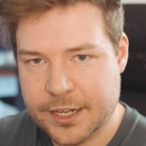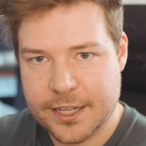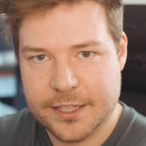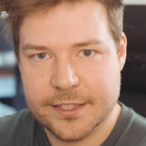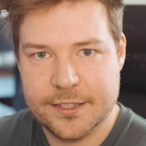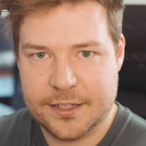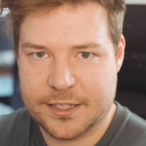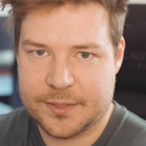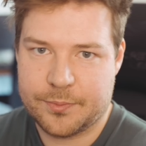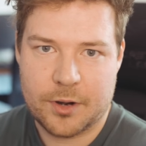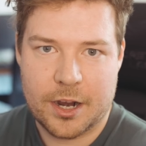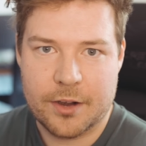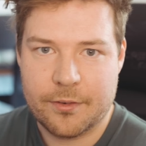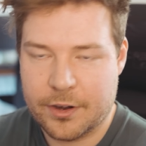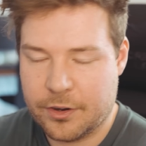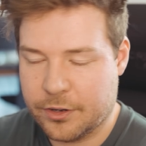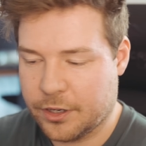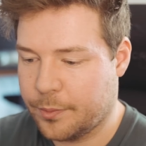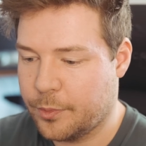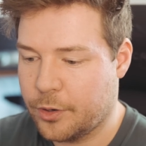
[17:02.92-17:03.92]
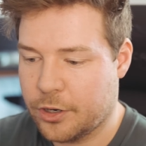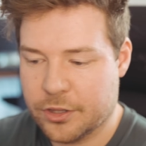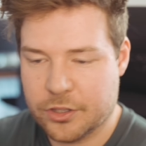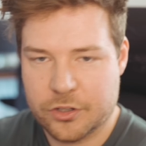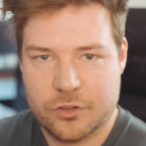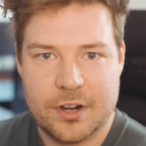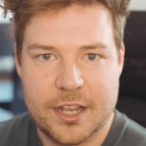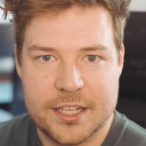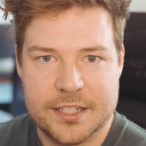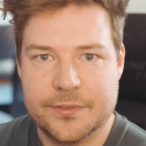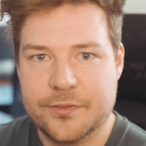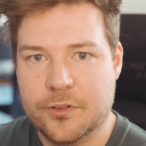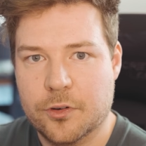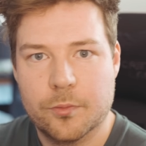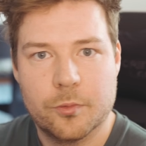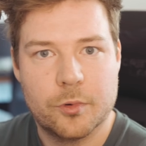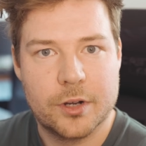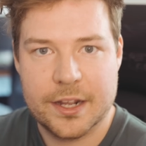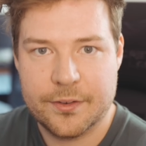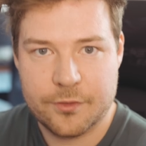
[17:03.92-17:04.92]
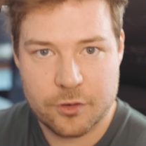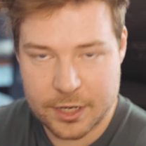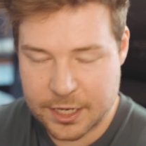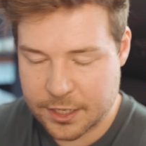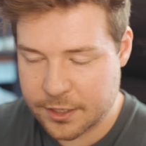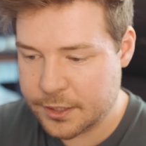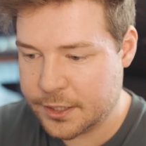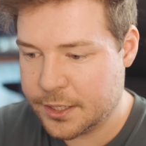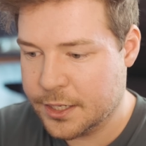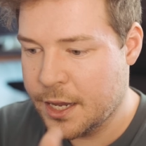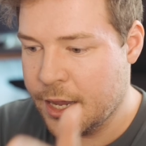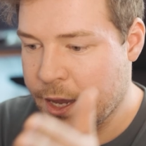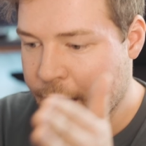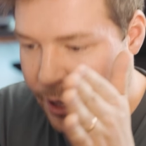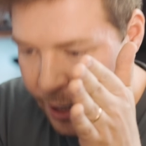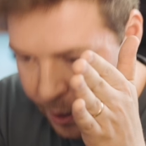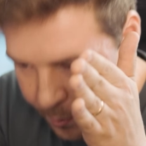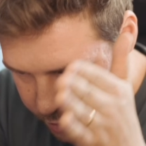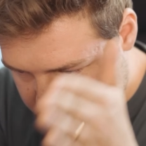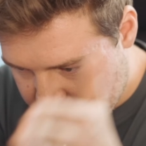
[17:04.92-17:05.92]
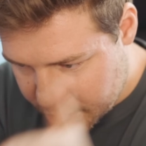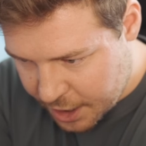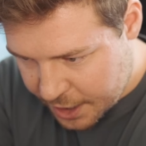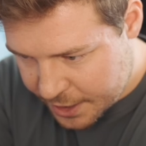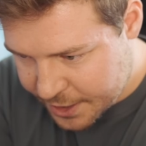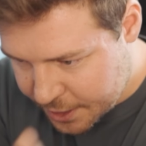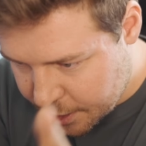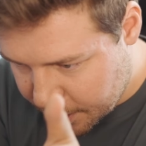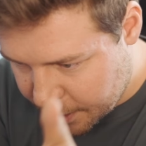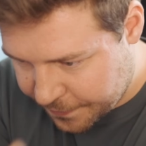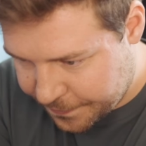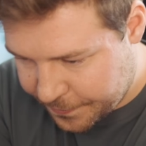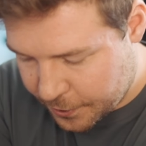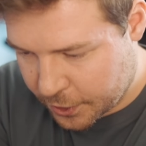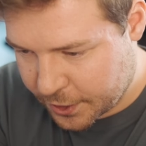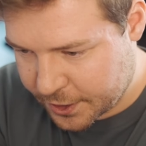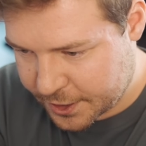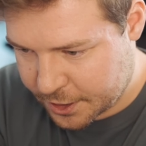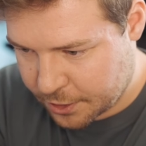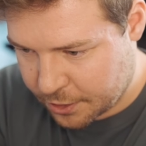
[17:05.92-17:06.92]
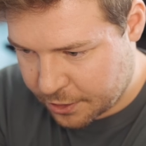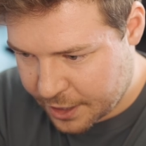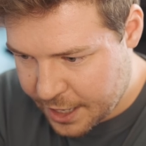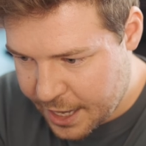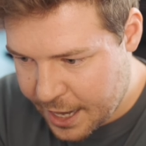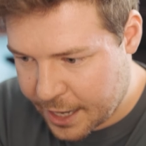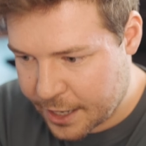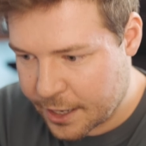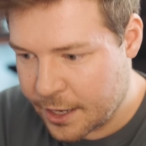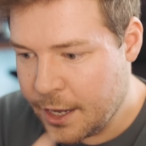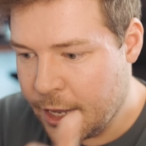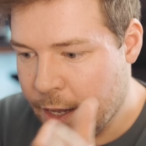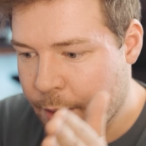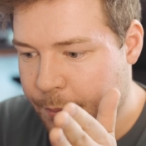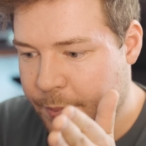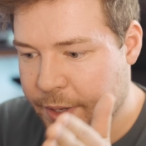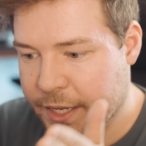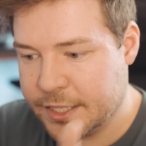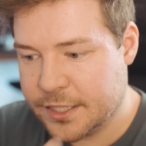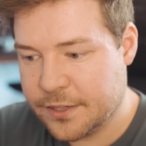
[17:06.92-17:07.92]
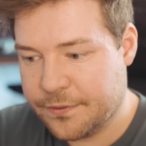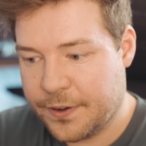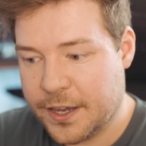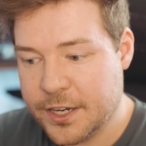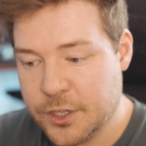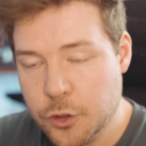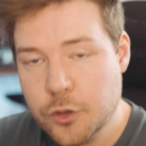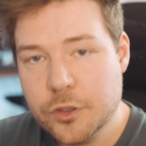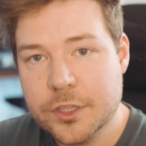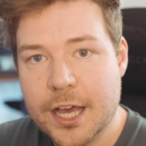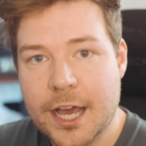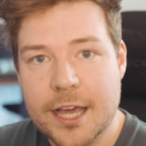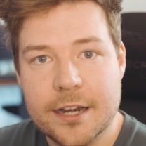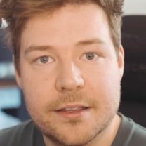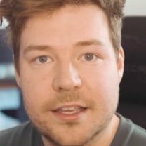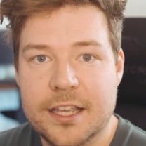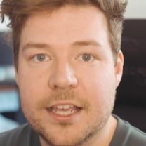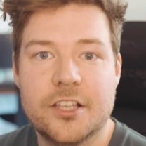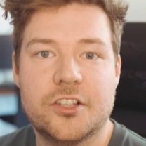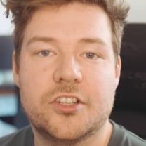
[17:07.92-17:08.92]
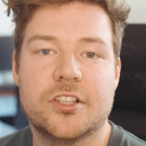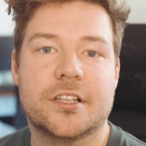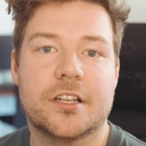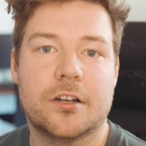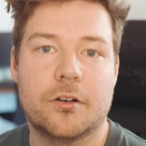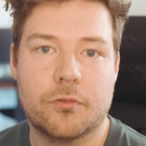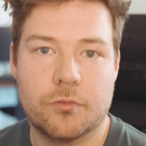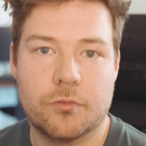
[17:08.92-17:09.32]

needs, the sprite render component, the transform, whatever else. I'm just going to focus on that because if I do that, it's just going to